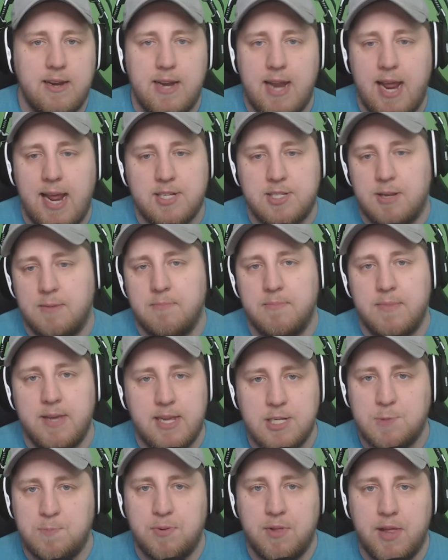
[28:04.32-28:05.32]
ASIM
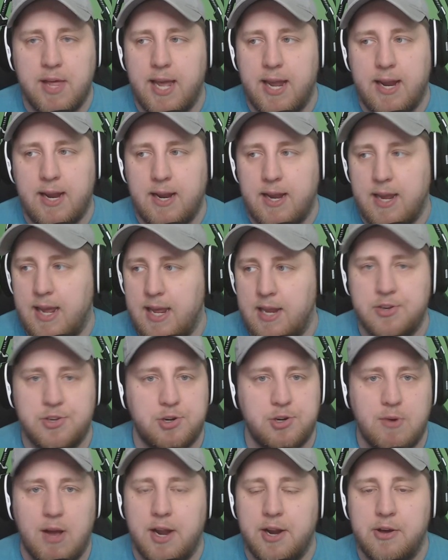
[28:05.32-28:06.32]
is playing in
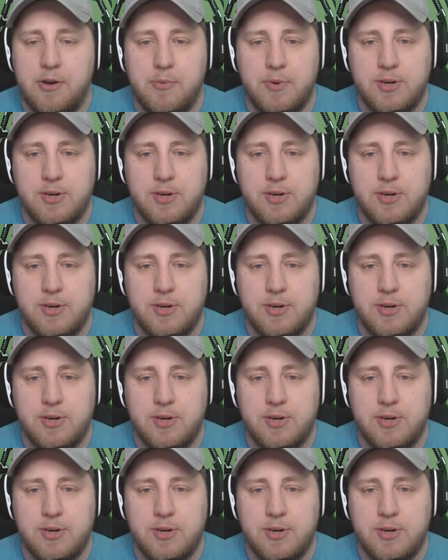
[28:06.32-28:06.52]
Toronto,